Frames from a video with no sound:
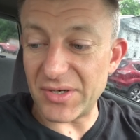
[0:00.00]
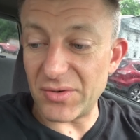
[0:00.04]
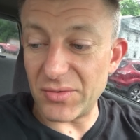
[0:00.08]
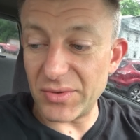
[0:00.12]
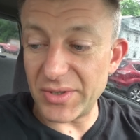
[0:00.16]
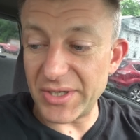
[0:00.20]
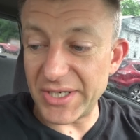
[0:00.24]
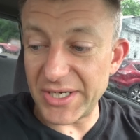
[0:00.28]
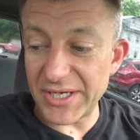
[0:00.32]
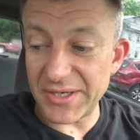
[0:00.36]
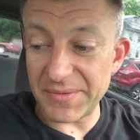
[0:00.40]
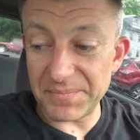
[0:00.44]

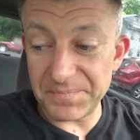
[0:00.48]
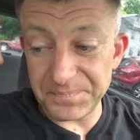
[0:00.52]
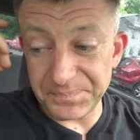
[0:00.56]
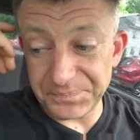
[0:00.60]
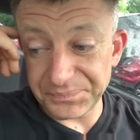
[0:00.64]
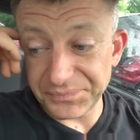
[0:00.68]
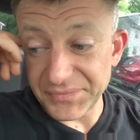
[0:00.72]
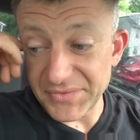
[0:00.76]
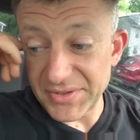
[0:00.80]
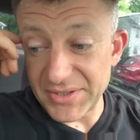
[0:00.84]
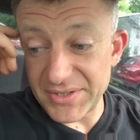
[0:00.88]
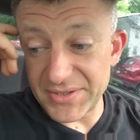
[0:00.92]
OEM.
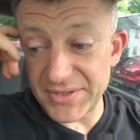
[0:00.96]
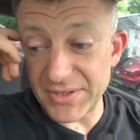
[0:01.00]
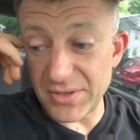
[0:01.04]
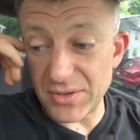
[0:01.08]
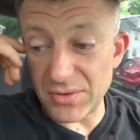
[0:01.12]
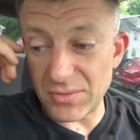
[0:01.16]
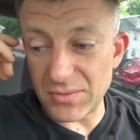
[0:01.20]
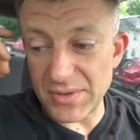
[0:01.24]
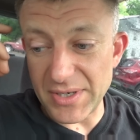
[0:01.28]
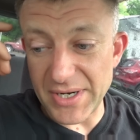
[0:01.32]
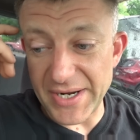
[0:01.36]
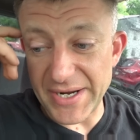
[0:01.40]

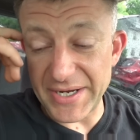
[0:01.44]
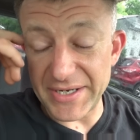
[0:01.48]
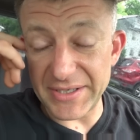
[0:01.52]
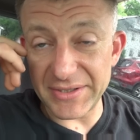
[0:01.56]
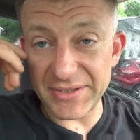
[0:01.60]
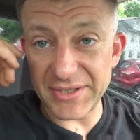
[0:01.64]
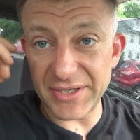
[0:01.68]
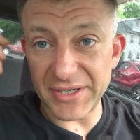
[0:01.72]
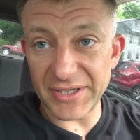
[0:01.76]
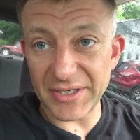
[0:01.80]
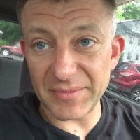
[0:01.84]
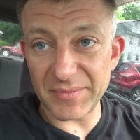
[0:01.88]
So I
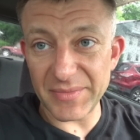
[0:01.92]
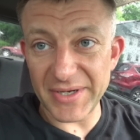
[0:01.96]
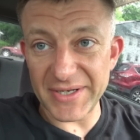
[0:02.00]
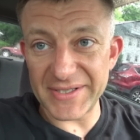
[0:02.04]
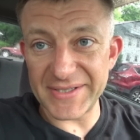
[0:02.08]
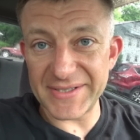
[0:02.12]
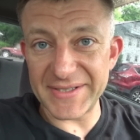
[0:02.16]
dug in my